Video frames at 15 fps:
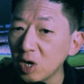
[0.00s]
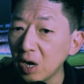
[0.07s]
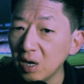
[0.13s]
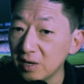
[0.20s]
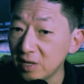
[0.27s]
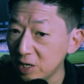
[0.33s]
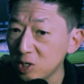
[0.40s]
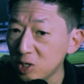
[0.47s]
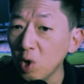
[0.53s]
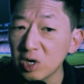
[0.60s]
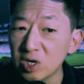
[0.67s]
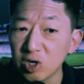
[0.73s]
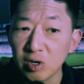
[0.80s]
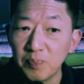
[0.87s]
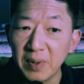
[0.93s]
the
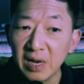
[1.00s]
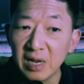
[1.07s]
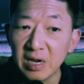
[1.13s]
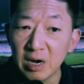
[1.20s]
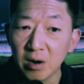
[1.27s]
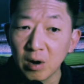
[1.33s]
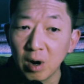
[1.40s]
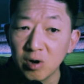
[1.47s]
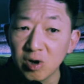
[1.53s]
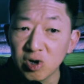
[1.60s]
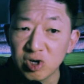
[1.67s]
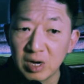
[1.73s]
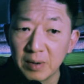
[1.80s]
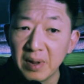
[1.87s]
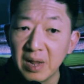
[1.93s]
Dodgers' billionaire
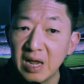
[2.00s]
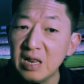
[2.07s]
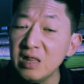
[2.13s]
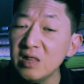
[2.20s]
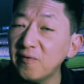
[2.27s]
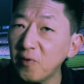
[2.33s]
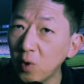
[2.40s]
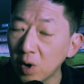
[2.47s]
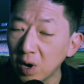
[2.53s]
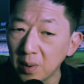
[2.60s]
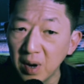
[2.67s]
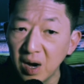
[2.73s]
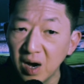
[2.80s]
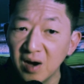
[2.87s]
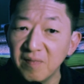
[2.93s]
ownership in the
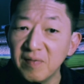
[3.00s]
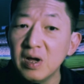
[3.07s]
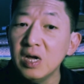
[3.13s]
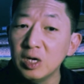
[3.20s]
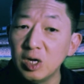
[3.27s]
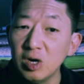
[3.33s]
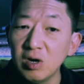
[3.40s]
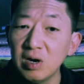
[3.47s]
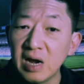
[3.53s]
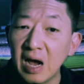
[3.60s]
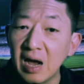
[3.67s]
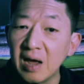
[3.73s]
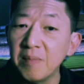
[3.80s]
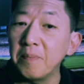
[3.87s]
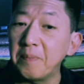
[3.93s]
form of
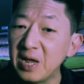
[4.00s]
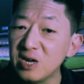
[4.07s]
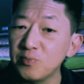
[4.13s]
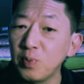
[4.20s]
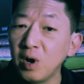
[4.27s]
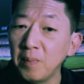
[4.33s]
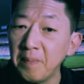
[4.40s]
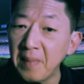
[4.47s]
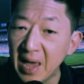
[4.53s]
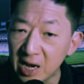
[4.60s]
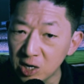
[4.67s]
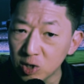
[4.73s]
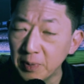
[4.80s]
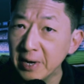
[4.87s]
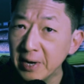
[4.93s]
Guggenheim Baseball
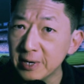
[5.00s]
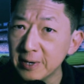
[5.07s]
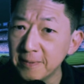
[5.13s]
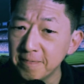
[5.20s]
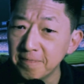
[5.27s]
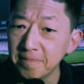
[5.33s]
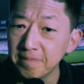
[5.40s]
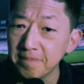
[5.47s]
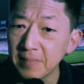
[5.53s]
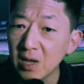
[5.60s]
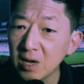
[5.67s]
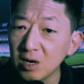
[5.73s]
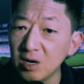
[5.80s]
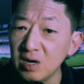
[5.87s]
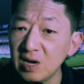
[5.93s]
Management
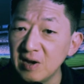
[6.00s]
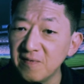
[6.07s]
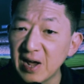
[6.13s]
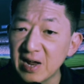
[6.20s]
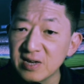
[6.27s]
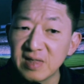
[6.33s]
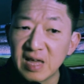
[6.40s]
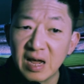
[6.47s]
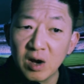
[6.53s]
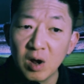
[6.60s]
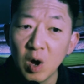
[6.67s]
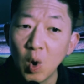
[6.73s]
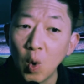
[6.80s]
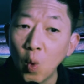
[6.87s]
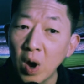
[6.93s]
could invest that
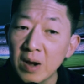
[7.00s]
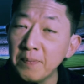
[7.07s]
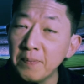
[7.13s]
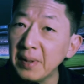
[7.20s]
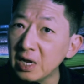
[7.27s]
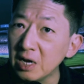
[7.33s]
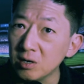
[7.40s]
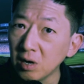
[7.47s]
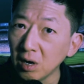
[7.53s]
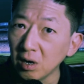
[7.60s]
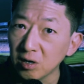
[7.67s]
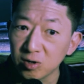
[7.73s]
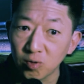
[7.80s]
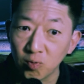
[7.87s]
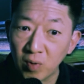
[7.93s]
$1 billion
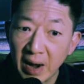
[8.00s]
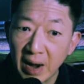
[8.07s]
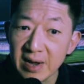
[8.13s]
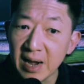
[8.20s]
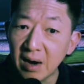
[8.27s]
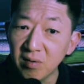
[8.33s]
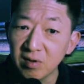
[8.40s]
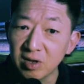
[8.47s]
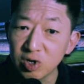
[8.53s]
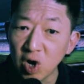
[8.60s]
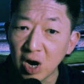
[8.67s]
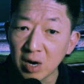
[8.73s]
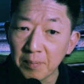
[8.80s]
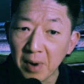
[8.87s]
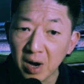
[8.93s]
right now in the
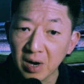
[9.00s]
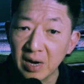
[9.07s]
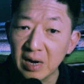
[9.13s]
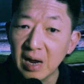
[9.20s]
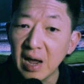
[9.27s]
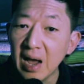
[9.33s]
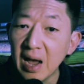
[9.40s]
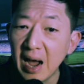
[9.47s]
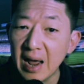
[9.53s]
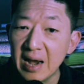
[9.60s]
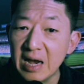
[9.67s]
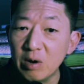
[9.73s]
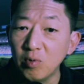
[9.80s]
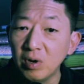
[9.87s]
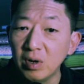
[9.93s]
stock market, and
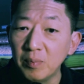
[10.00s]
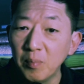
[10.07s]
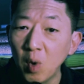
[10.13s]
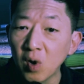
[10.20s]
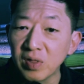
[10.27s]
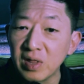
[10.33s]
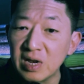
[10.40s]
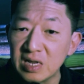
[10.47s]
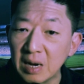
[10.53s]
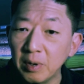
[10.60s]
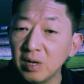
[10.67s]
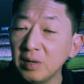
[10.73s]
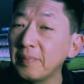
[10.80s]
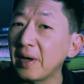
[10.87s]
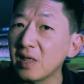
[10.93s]
it will more than
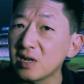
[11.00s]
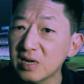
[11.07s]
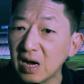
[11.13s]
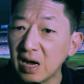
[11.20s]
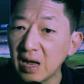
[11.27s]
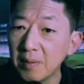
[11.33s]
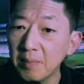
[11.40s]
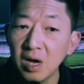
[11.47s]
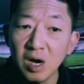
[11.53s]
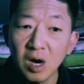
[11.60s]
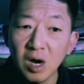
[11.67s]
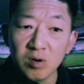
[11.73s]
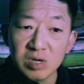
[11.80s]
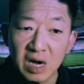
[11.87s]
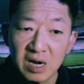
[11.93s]
double by the time
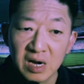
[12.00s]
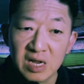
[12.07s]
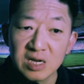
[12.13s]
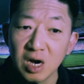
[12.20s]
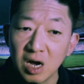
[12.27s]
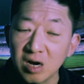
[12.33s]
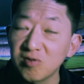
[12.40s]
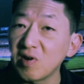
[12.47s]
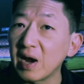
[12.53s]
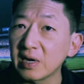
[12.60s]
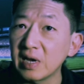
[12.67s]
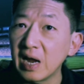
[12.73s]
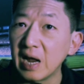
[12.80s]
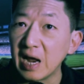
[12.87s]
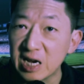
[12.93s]
OHTANI's contract
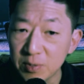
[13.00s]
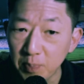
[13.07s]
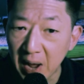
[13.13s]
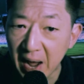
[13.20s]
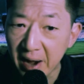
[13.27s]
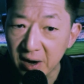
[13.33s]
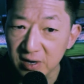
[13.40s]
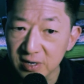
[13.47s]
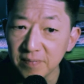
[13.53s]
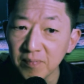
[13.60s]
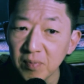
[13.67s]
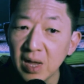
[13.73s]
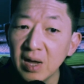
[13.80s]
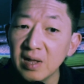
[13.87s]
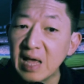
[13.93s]
expires.
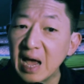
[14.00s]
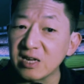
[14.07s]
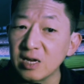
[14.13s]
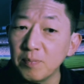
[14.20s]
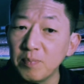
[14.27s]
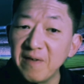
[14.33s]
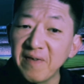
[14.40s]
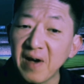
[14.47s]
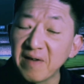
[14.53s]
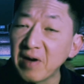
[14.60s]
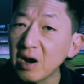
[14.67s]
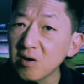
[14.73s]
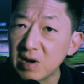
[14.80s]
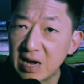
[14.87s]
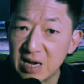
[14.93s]
The S&P
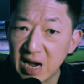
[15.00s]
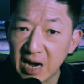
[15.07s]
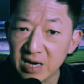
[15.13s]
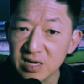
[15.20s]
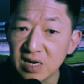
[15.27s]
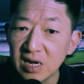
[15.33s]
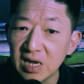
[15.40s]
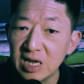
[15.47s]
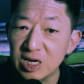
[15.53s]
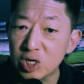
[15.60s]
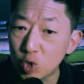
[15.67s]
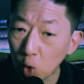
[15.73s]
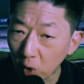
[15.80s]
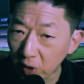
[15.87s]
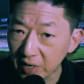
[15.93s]
500 index
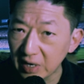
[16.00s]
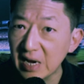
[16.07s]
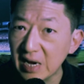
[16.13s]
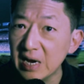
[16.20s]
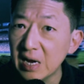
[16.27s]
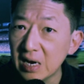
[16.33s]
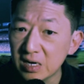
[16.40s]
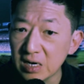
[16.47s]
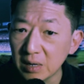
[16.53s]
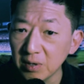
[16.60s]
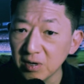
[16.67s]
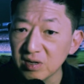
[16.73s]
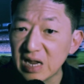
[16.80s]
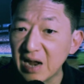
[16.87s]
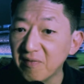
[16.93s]
historically
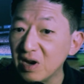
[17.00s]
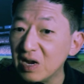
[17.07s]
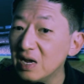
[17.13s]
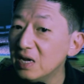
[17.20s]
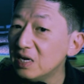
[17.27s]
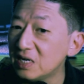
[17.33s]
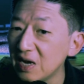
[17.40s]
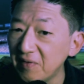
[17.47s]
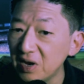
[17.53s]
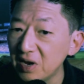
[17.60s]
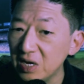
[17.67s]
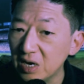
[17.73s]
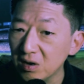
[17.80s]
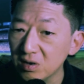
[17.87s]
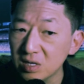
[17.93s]
doubles every 7
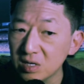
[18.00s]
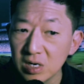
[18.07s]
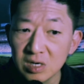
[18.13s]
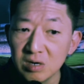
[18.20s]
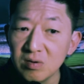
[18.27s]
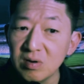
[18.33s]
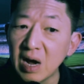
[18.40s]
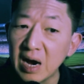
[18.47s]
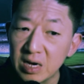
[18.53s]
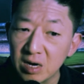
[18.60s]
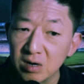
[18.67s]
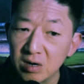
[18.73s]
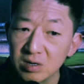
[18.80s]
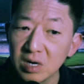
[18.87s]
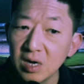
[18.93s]
years to 9
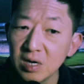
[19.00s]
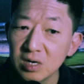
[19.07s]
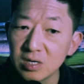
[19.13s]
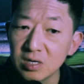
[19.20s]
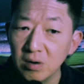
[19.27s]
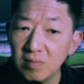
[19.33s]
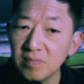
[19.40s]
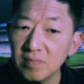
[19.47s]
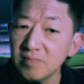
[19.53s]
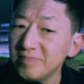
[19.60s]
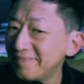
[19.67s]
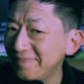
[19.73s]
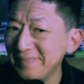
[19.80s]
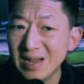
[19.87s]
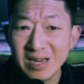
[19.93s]
years, so
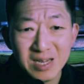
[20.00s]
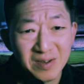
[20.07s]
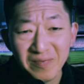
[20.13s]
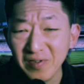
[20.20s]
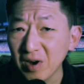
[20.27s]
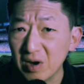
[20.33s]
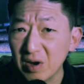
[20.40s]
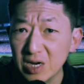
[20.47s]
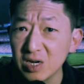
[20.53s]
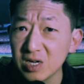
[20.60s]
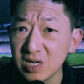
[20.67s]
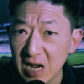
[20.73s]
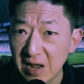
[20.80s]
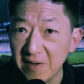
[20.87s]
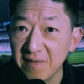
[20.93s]
it's a very
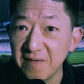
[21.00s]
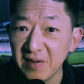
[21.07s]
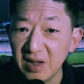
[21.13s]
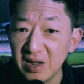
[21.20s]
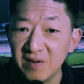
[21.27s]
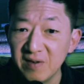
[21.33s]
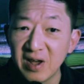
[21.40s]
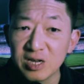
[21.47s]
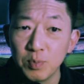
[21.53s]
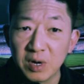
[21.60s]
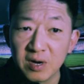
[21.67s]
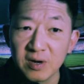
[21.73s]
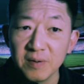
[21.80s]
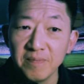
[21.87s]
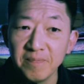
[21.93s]
safe investment.
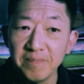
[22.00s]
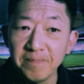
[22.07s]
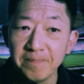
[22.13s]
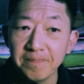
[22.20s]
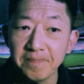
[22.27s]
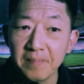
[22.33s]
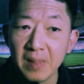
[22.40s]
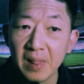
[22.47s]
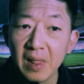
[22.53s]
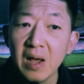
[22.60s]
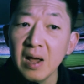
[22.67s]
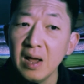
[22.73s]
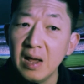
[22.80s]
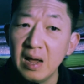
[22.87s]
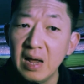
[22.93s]

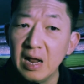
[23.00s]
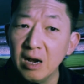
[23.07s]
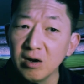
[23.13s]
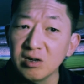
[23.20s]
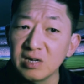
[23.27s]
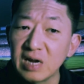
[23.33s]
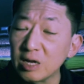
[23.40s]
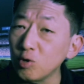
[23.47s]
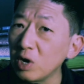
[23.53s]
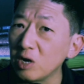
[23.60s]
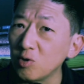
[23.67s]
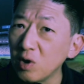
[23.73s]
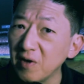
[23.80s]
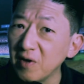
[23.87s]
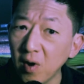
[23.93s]
It looks like
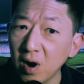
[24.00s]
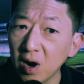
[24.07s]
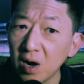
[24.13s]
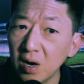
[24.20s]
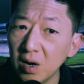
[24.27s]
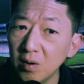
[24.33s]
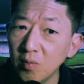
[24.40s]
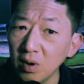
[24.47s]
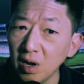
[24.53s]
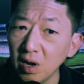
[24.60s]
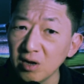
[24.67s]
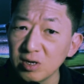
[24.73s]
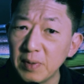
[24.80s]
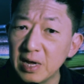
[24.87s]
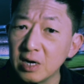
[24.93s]
2024 will
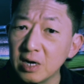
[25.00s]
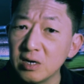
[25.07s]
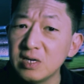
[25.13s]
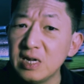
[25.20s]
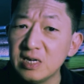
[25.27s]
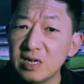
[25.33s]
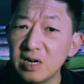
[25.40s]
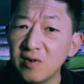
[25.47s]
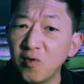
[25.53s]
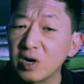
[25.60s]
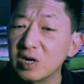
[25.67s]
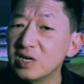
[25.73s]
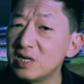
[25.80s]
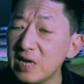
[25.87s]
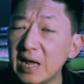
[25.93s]
also be a good season for
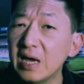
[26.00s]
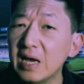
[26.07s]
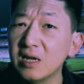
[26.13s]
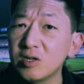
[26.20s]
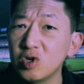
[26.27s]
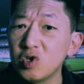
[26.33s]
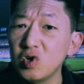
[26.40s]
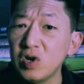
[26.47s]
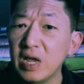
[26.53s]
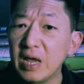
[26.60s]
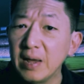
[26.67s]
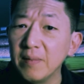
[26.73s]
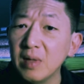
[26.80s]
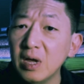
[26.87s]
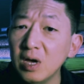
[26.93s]
Seiya Suzuki.
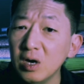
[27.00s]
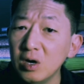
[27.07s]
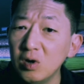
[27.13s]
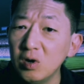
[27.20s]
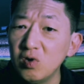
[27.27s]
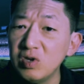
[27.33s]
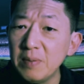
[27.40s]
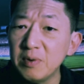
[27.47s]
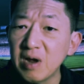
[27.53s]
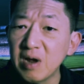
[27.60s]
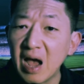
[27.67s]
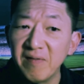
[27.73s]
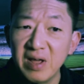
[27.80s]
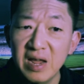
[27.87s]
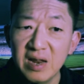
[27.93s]
who seemed to
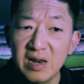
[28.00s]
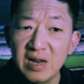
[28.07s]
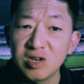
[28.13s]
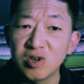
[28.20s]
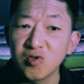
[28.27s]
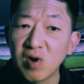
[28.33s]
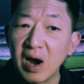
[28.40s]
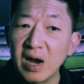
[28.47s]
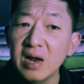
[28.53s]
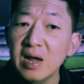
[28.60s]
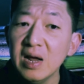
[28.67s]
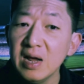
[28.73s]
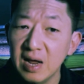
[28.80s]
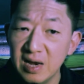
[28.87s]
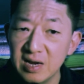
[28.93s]
have hit his stride
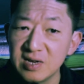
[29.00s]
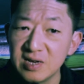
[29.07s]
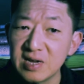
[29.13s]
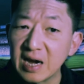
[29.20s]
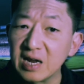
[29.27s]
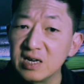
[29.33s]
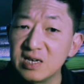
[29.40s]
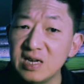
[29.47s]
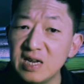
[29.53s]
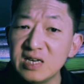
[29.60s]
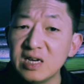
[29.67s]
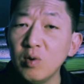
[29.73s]
in his second season